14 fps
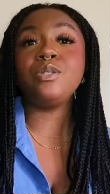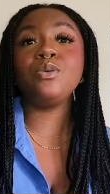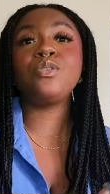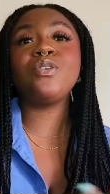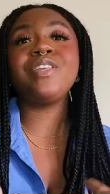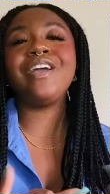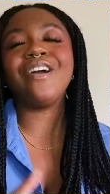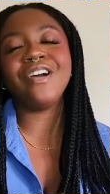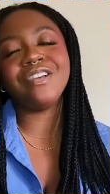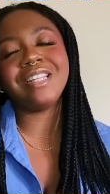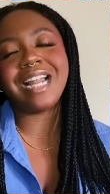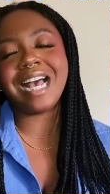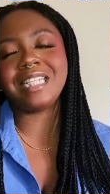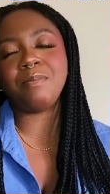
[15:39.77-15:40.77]
it's only her
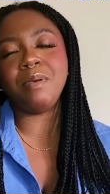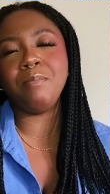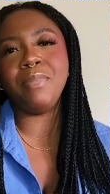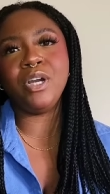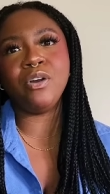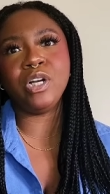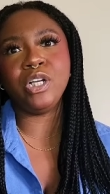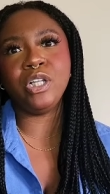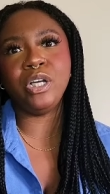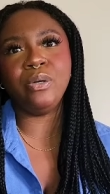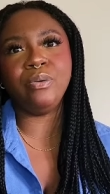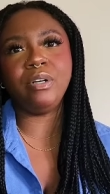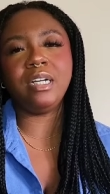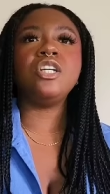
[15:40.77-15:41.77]
that has to be bitter and
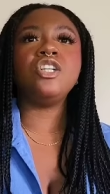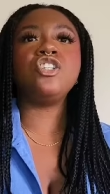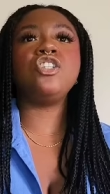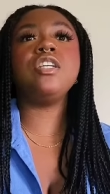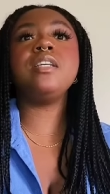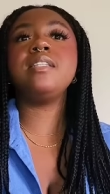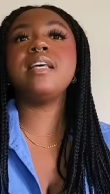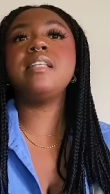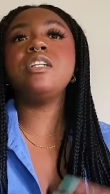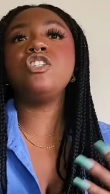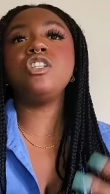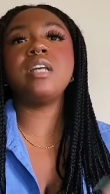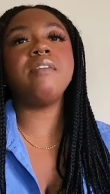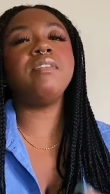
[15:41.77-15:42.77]
alone. She said that
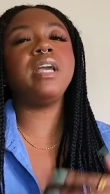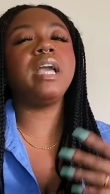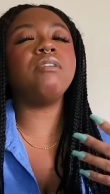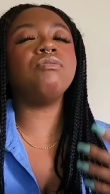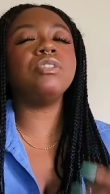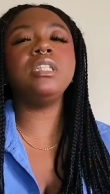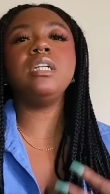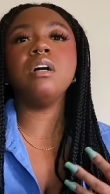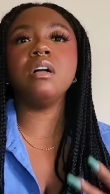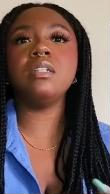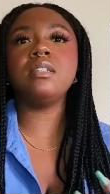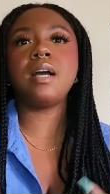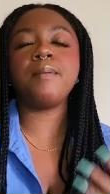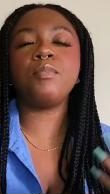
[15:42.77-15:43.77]
she's having a really hard
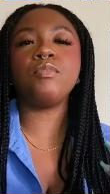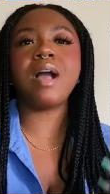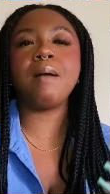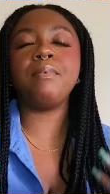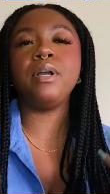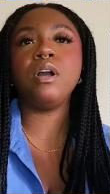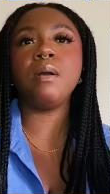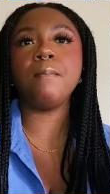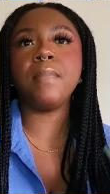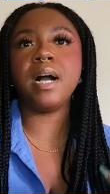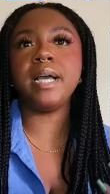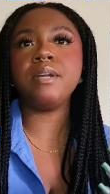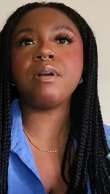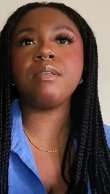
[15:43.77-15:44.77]
time wrapping her
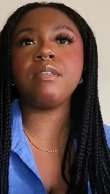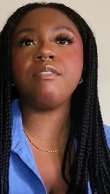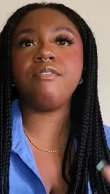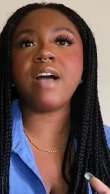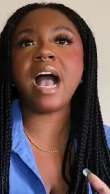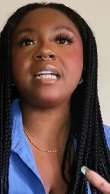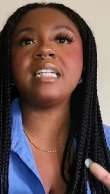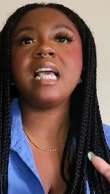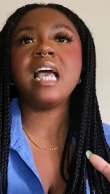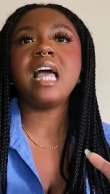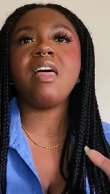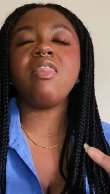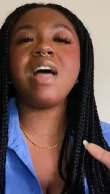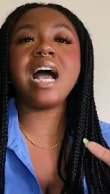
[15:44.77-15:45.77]
mind around the fact
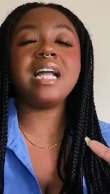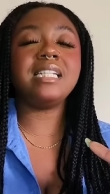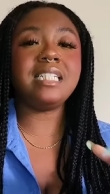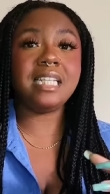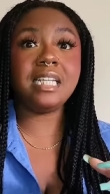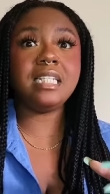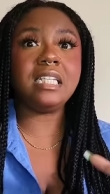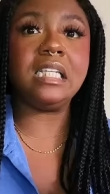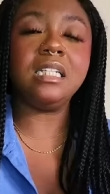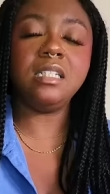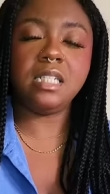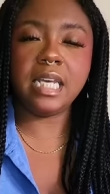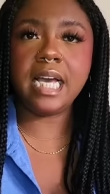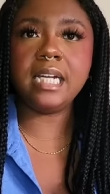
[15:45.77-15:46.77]
that Titi,
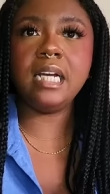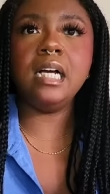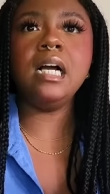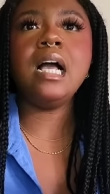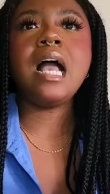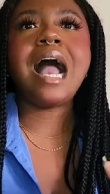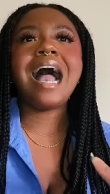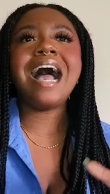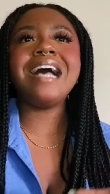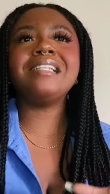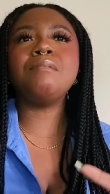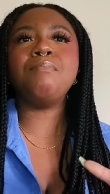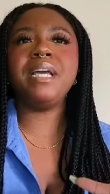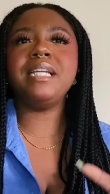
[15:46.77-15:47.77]
Tiana, has
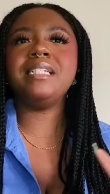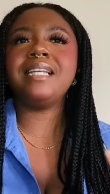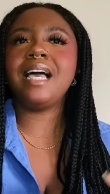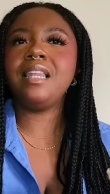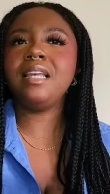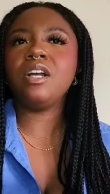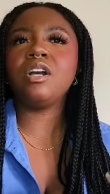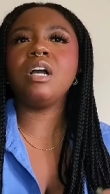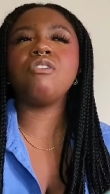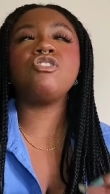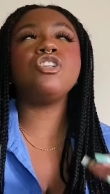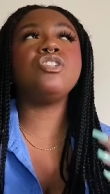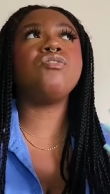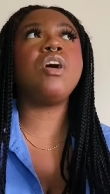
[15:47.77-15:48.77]
been telling her how
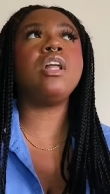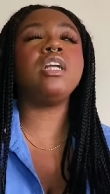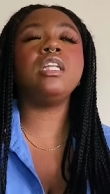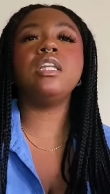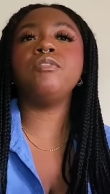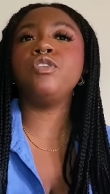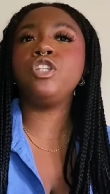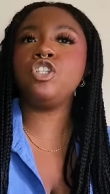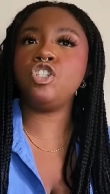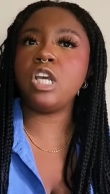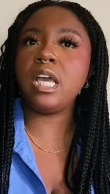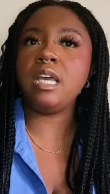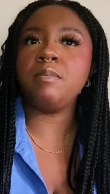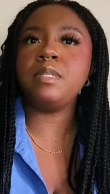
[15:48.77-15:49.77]
she's falling in love with
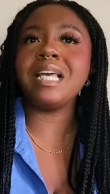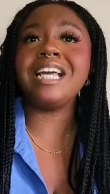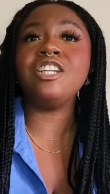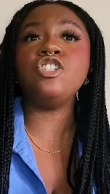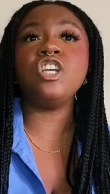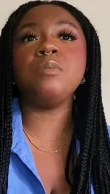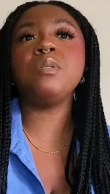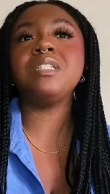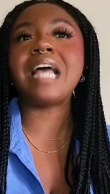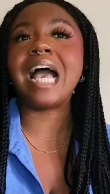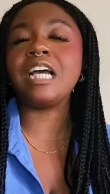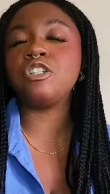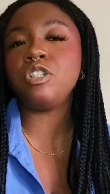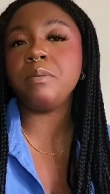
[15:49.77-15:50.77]
James and James has
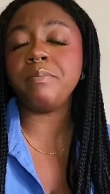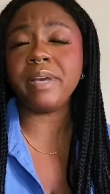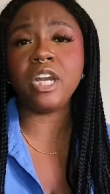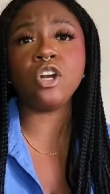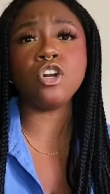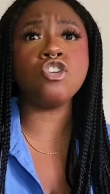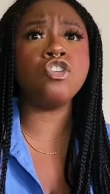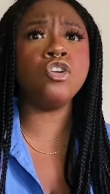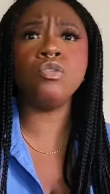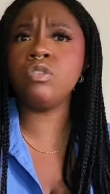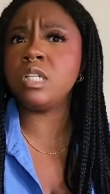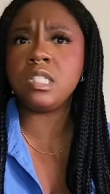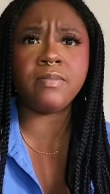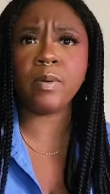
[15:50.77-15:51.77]
actually been her
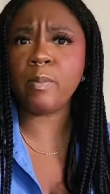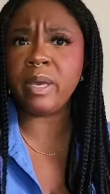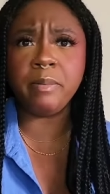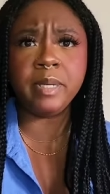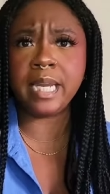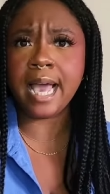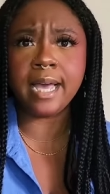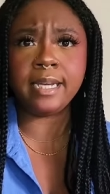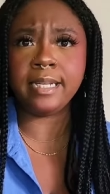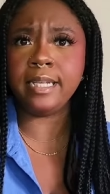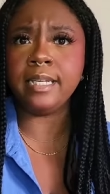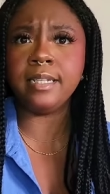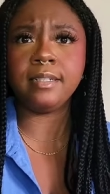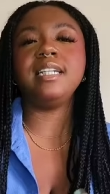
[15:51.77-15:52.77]
nuisance of a baby daddy.
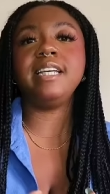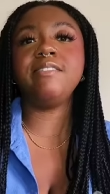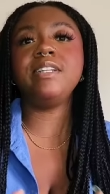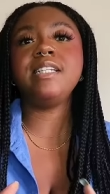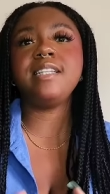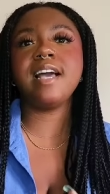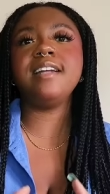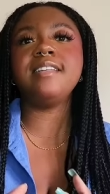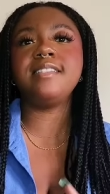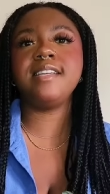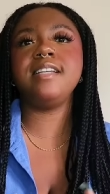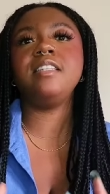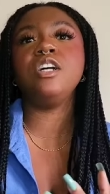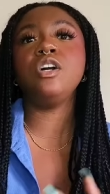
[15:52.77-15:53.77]
And Tiana stay
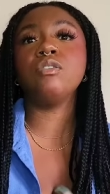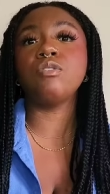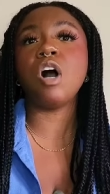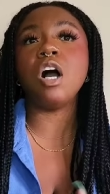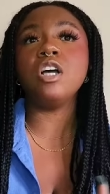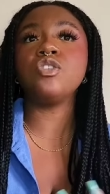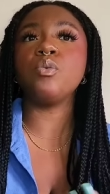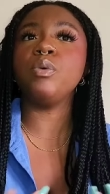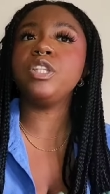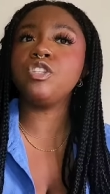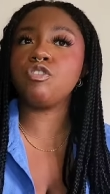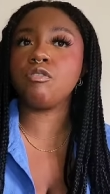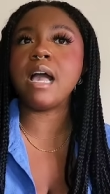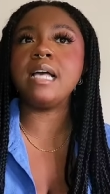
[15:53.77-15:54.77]
in the garage with
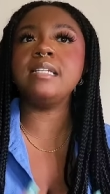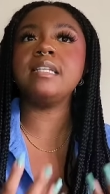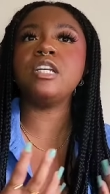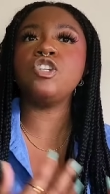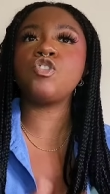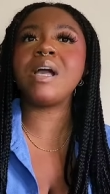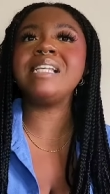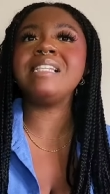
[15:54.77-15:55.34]
Trez, and Trez